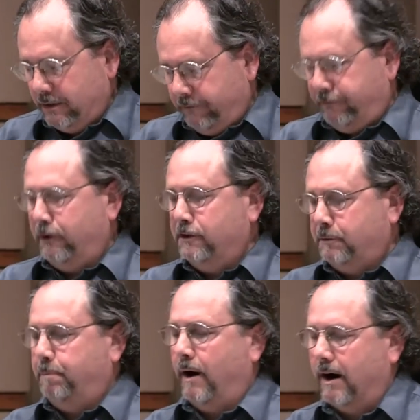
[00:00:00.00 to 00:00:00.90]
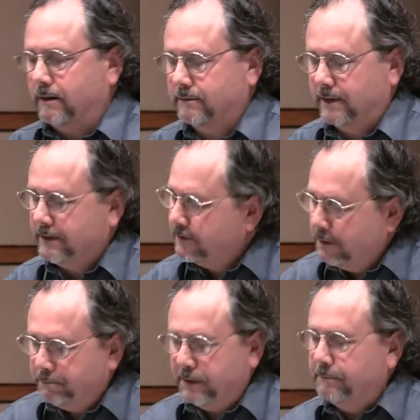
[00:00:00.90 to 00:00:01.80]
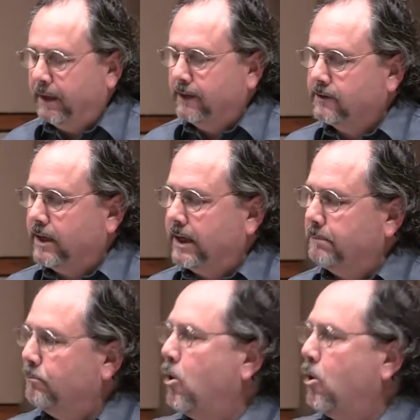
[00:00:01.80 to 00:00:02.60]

the first part. That simply means that it more